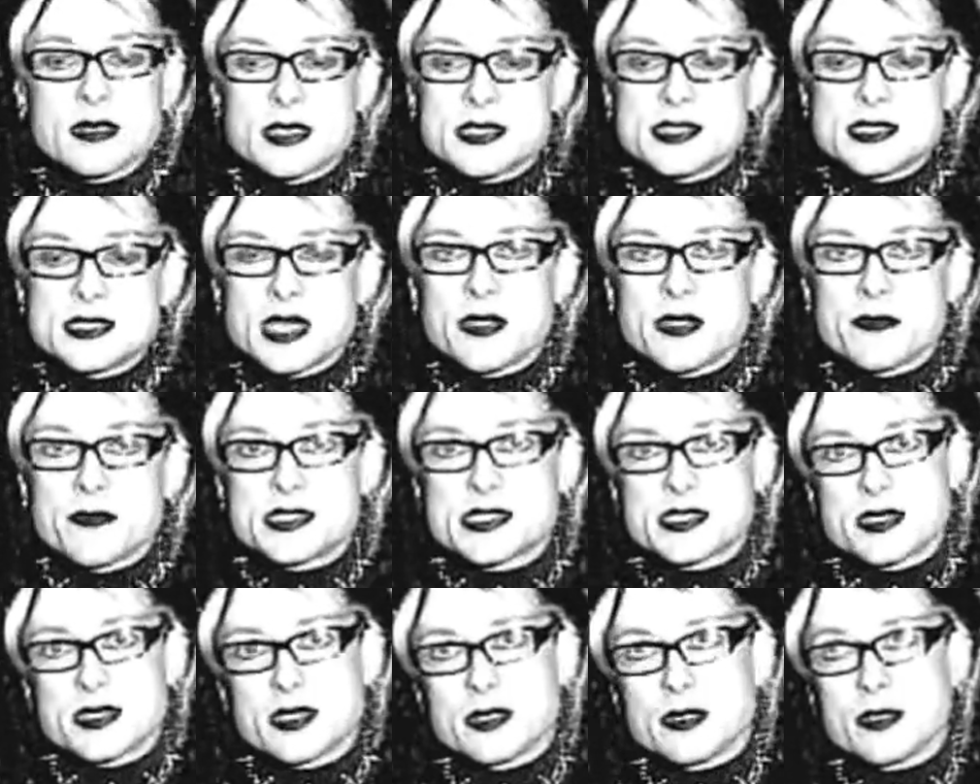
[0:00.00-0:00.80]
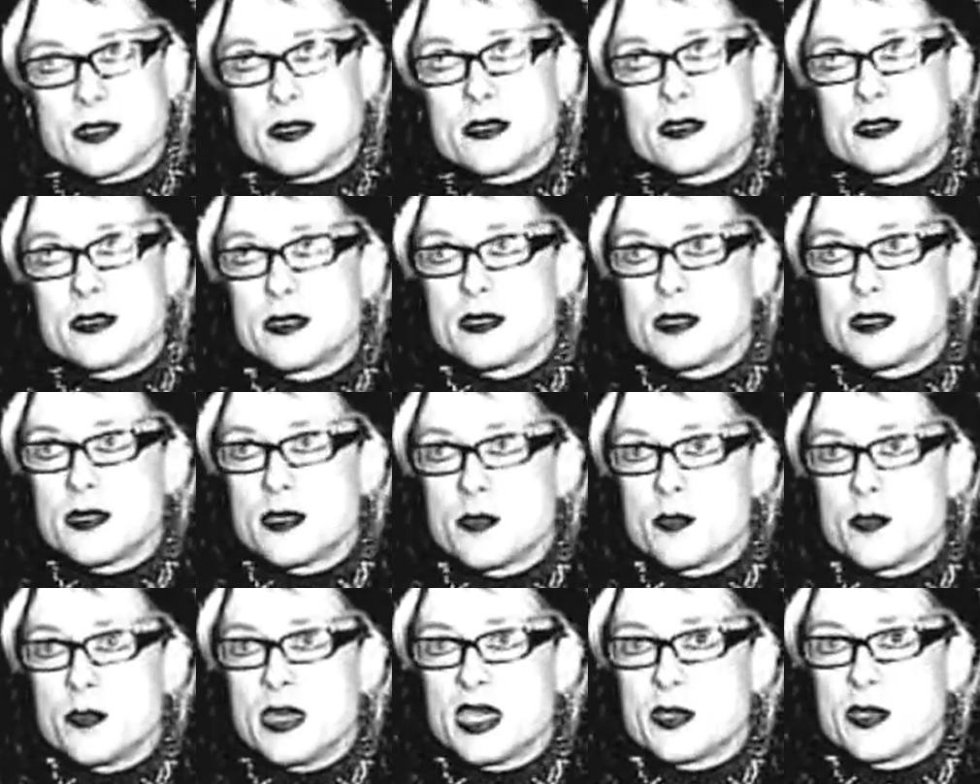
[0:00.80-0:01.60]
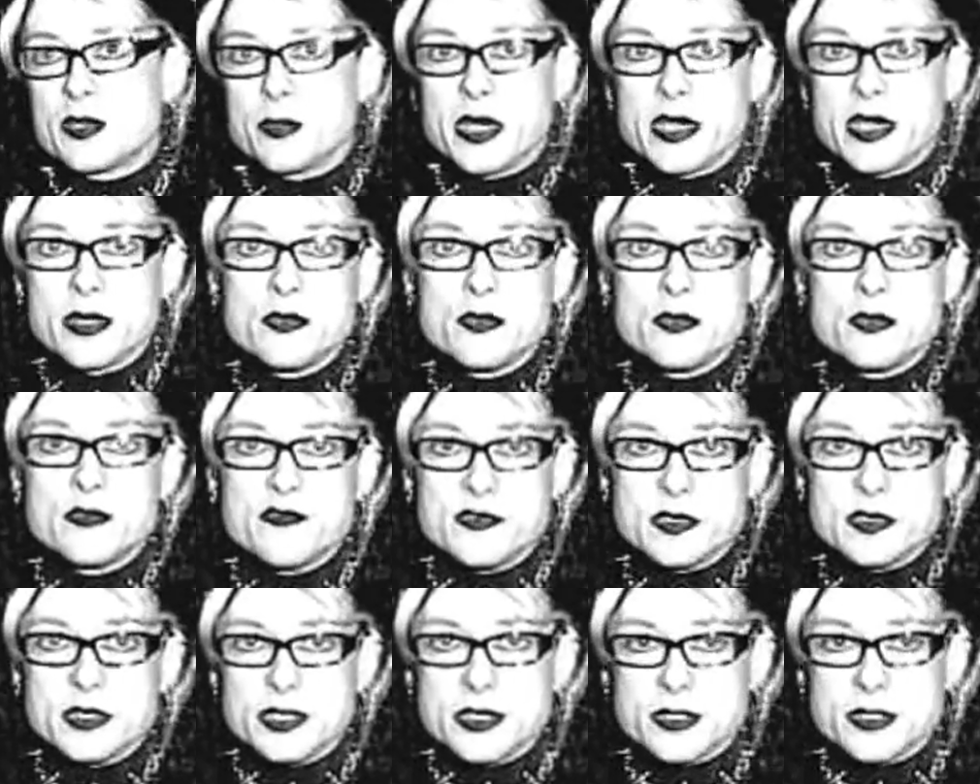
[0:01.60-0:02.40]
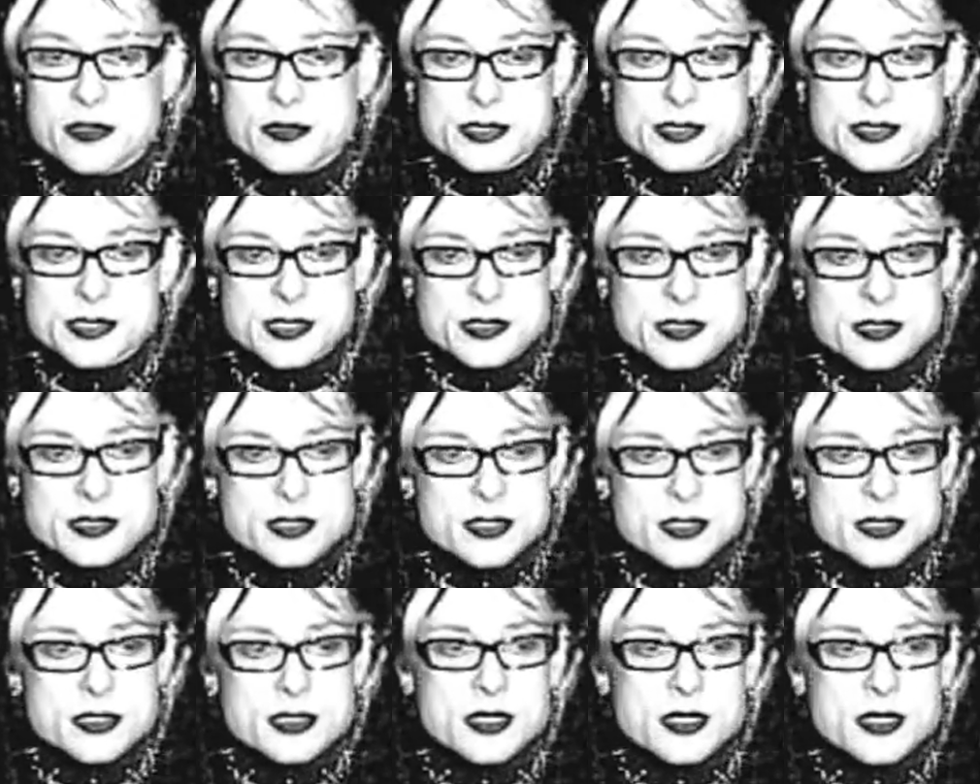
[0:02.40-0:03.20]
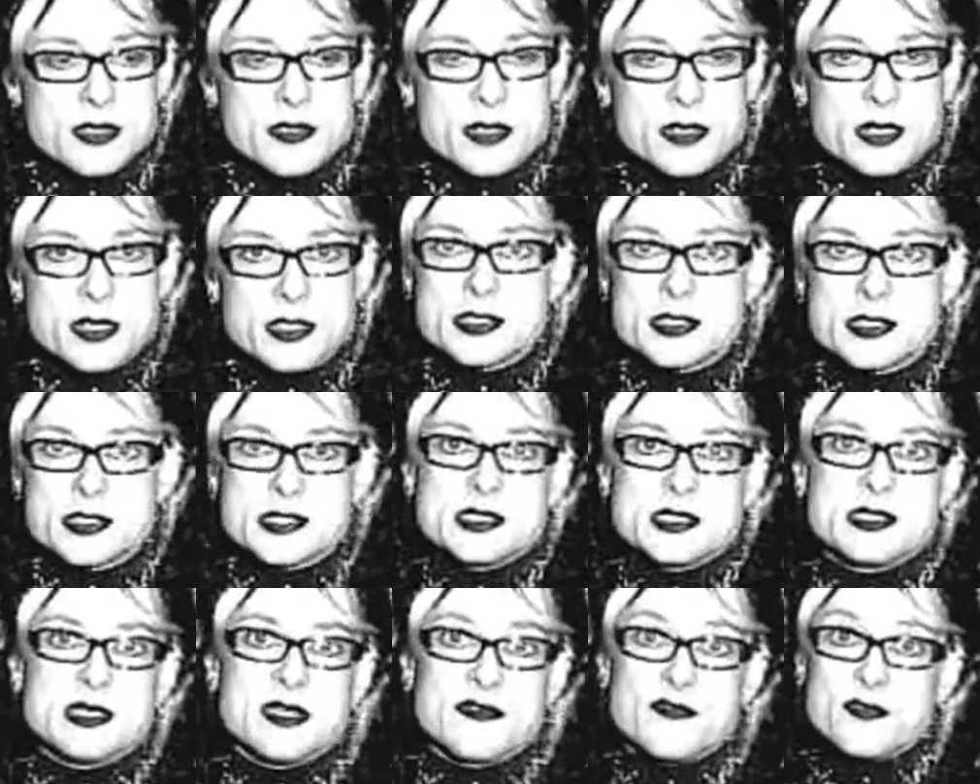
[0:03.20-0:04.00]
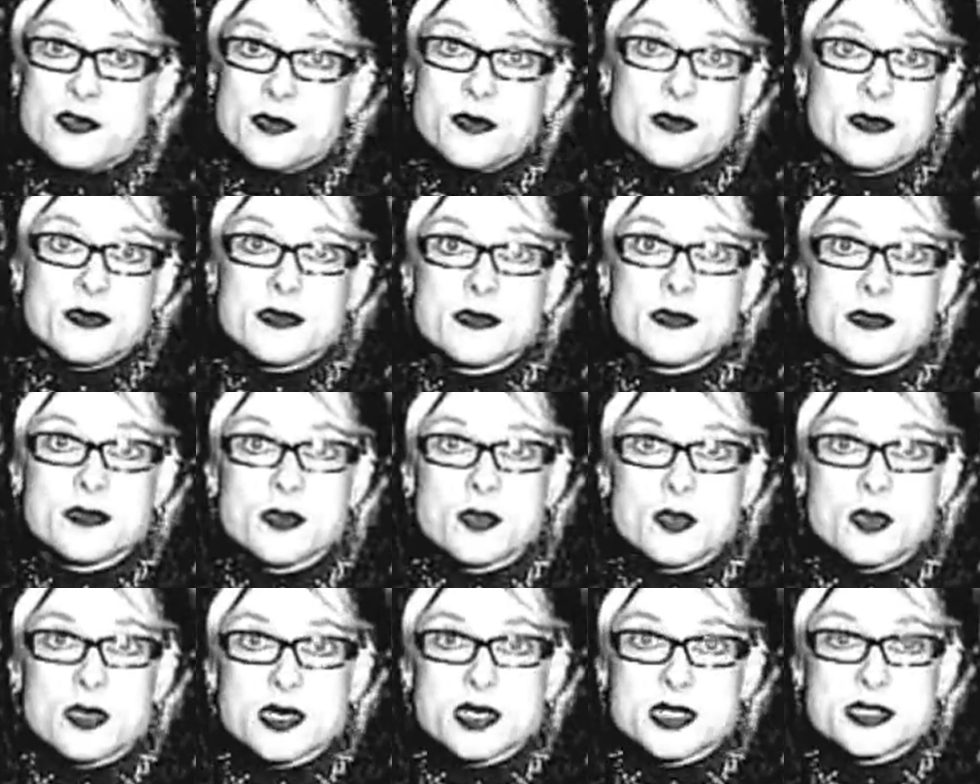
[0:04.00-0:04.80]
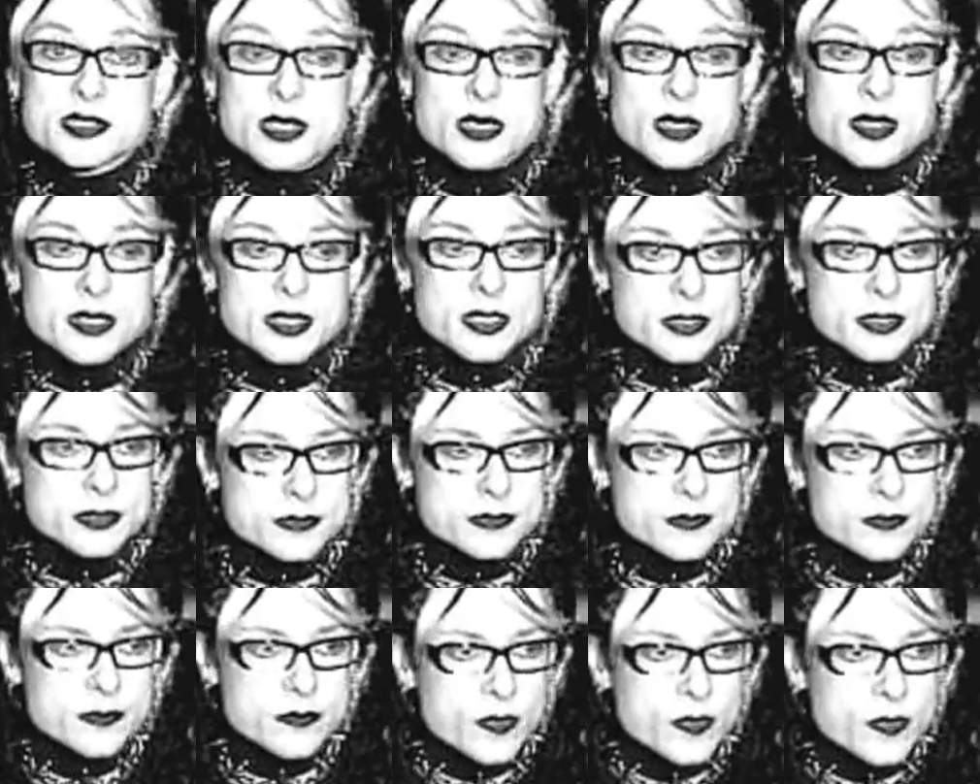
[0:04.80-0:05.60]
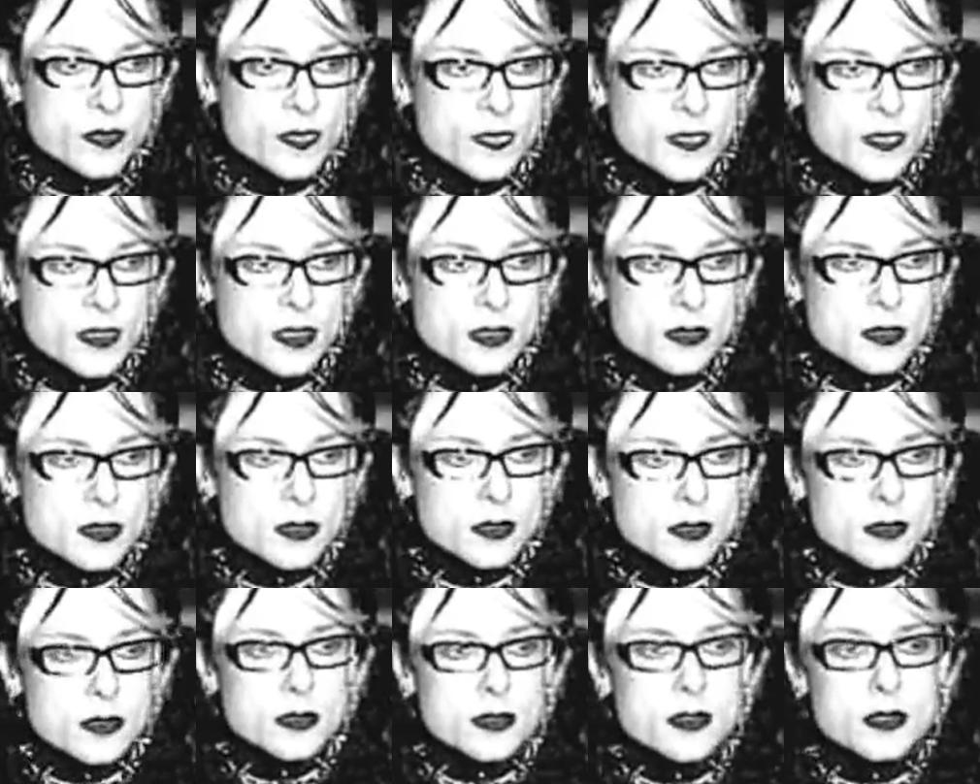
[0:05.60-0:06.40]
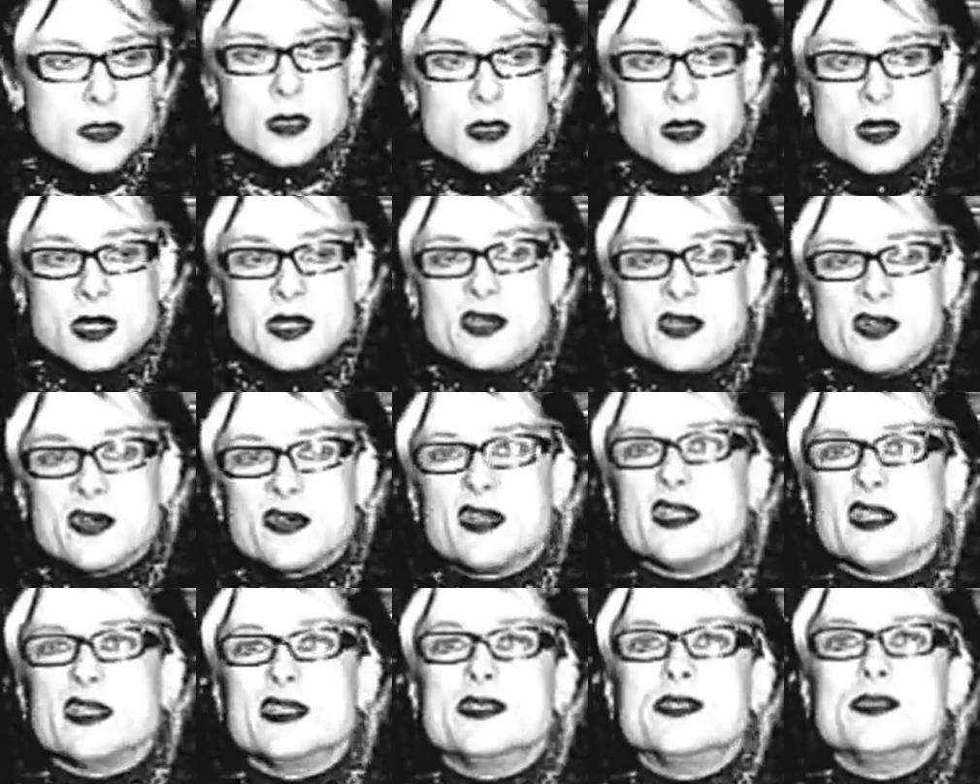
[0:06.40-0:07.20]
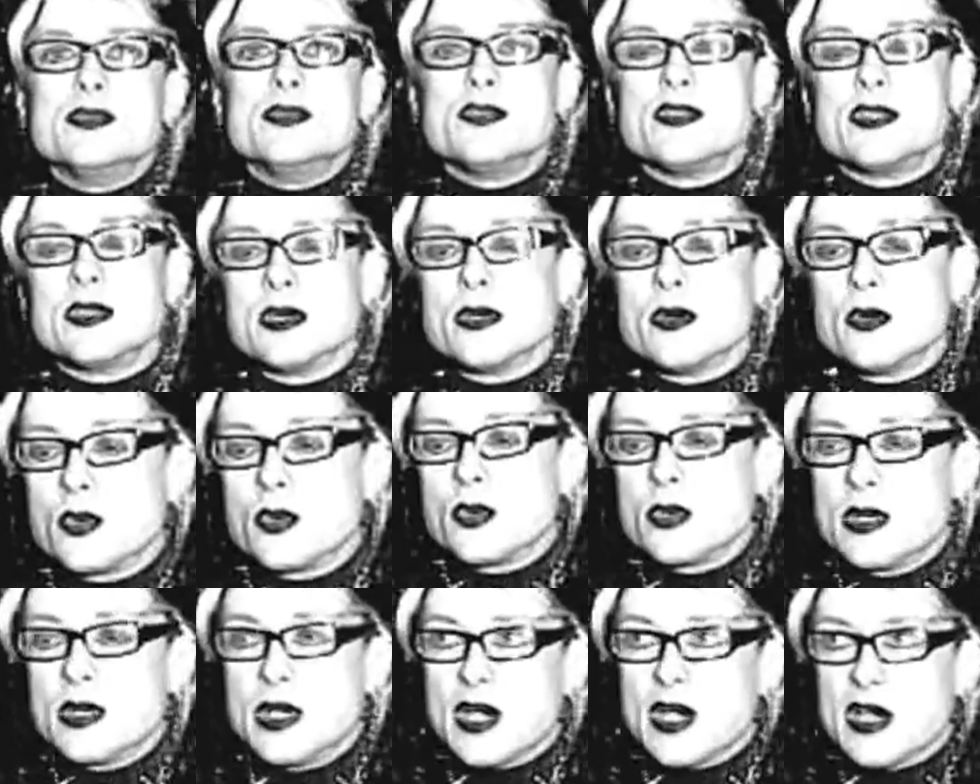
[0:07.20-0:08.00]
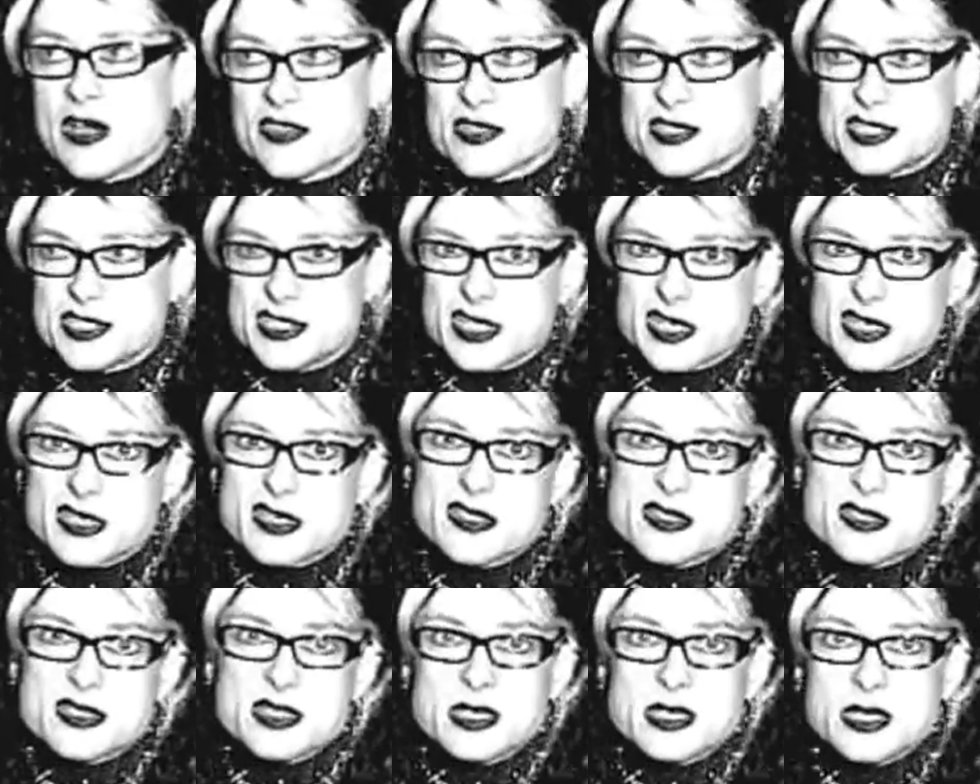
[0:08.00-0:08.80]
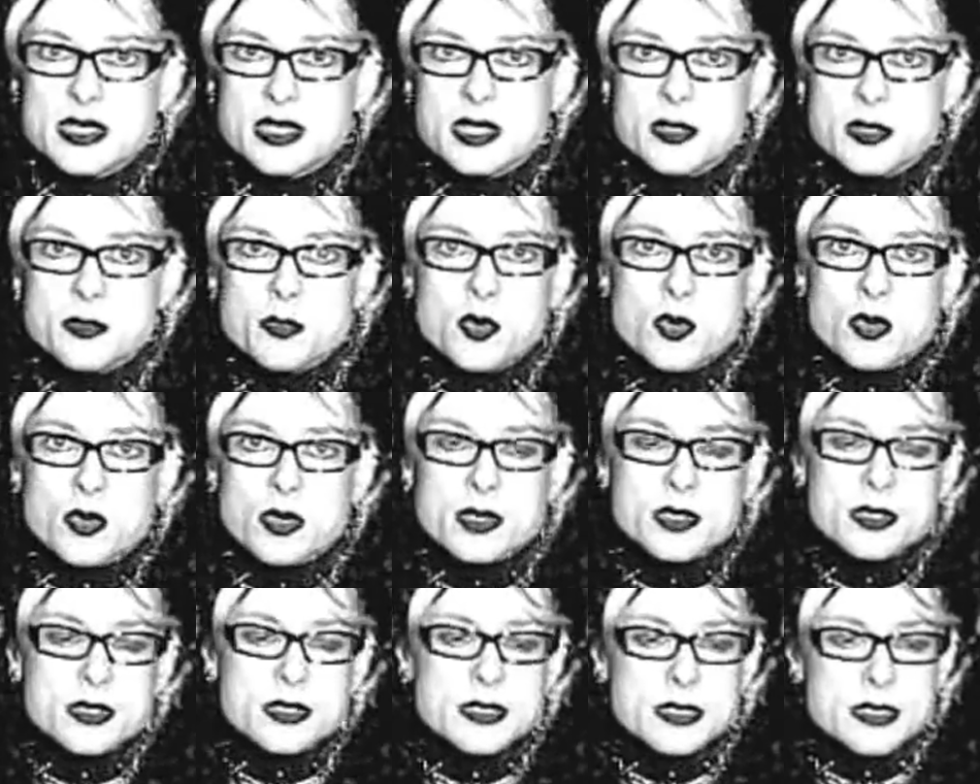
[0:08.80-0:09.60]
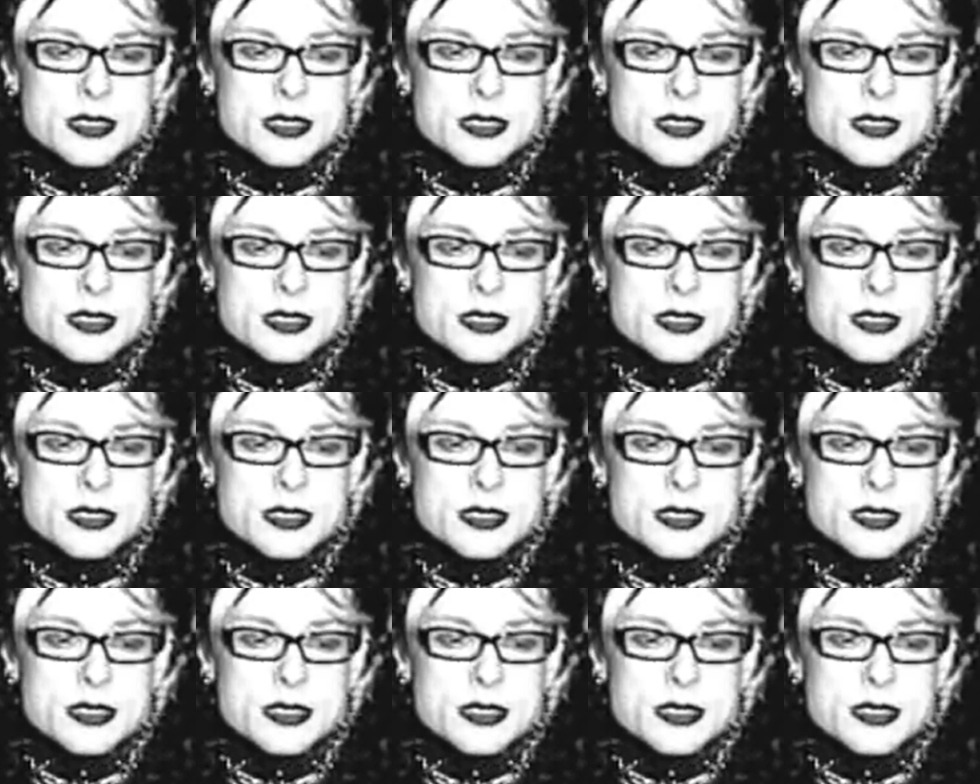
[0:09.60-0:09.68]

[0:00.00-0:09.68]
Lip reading: I said I was gonna make my own videos, and then I just never worked on it. I don't really do the whole goth chick thing anymore.